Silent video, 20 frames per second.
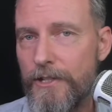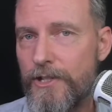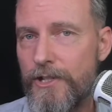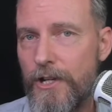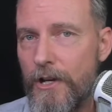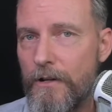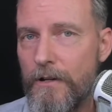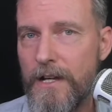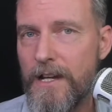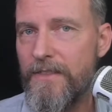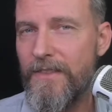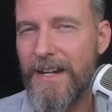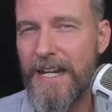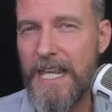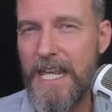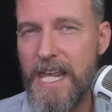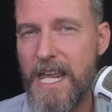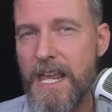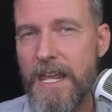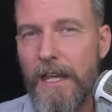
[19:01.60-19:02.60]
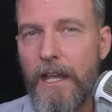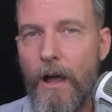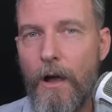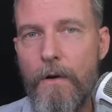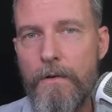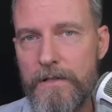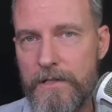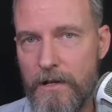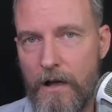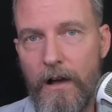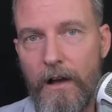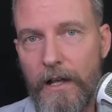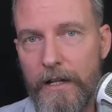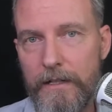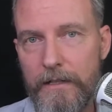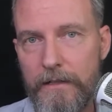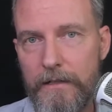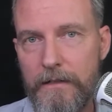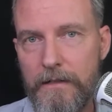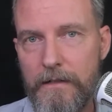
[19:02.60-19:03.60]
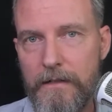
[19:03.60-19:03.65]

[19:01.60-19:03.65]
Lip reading: the journey that he goes on,